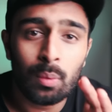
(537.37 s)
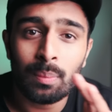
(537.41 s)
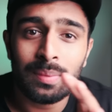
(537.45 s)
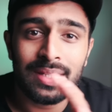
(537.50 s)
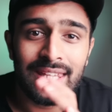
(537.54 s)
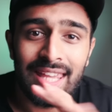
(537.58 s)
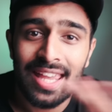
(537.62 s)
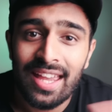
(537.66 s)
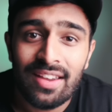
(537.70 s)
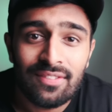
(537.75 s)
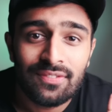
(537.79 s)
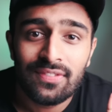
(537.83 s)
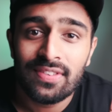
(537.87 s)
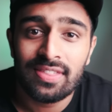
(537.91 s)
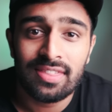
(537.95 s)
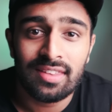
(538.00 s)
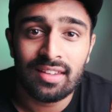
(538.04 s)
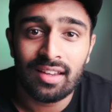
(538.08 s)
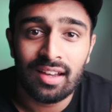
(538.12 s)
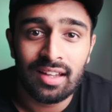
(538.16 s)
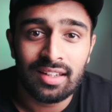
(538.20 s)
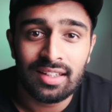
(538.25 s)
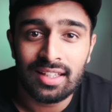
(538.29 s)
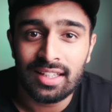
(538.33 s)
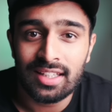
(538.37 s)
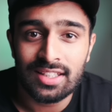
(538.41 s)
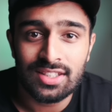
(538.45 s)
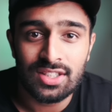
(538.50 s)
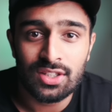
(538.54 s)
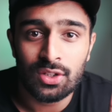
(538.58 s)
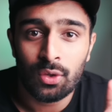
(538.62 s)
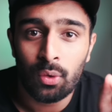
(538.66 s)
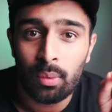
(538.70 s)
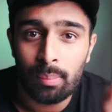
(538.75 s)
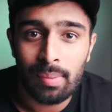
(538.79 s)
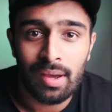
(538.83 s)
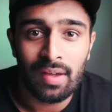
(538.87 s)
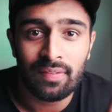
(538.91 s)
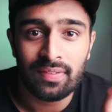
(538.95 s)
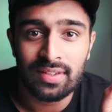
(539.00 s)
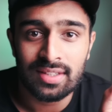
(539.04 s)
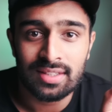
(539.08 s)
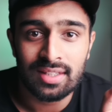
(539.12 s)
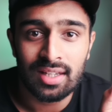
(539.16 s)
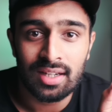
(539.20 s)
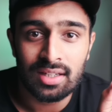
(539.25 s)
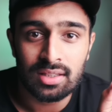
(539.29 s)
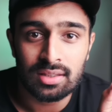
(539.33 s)
me everything I needed to know about
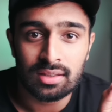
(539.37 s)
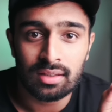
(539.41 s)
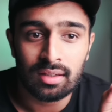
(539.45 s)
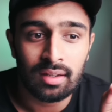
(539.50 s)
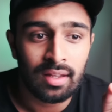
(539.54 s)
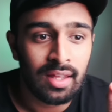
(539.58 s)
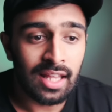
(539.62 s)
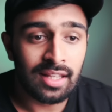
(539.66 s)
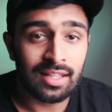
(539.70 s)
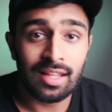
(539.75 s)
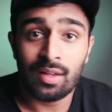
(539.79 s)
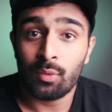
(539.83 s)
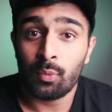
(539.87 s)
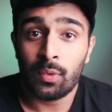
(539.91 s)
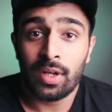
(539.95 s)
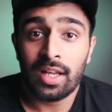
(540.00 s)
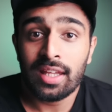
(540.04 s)
this lecture. And then when